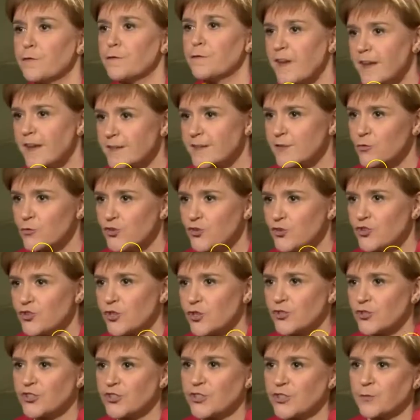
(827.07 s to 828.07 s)
more federal
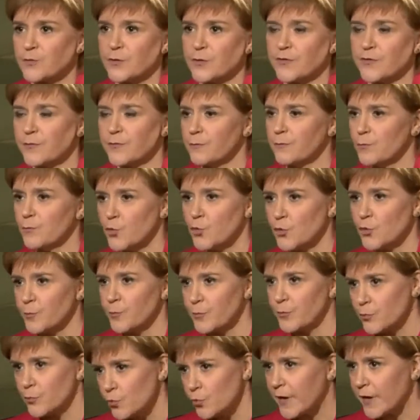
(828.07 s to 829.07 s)
structure with more
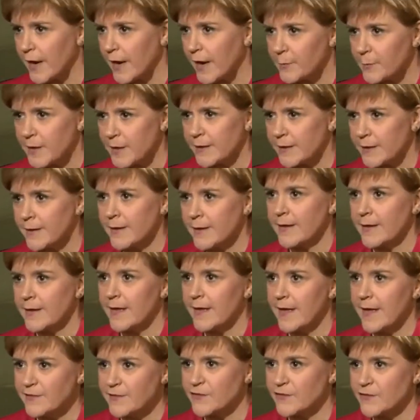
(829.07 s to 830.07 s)
programming
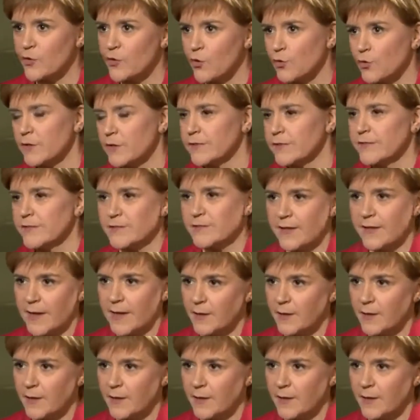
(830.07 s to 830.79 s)
in Scotland,